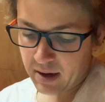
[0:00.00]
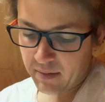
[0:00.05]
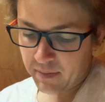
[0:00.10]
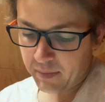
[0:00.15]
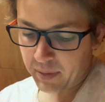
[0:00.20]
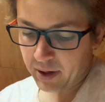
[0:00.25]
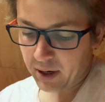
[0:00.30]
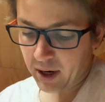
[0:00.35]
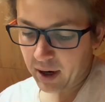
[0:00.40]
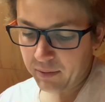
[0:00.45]

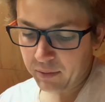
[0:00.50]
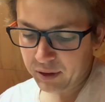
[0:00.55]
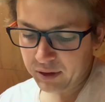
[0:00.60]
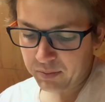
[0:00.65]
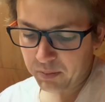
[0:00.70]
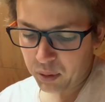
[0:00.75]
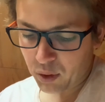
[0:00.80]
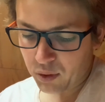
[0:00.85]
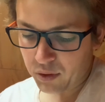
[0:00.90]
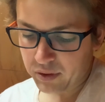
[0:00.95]
but I was
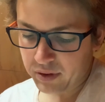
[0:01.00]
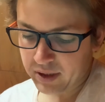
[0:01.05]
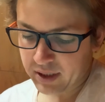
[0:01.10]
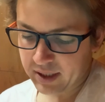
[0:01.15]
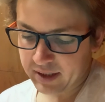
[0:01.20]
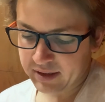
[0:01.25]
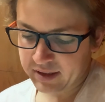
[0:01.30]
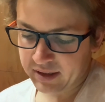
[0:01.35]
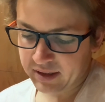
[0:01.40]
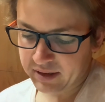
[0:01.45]
born a
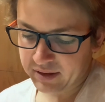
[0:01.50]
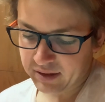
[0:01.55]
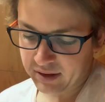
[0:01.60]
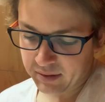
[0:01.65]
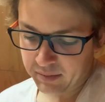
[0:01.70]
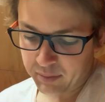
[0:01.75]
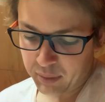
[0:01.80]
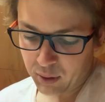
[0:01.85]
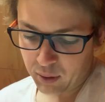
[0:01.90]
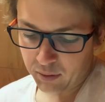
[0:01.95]

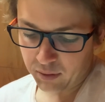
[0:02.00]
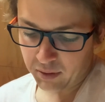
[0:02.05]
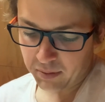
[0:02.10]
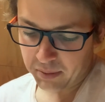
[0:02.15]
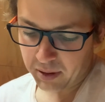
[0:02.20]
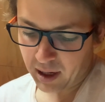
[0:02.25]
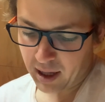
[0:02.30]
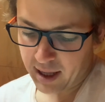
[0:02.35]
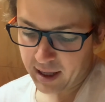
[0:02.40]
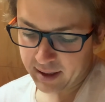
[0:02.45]
citizen," Paul
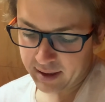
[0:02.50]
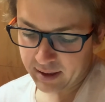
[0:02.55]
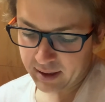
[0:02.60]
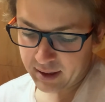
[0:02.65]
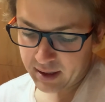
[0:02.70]
replied.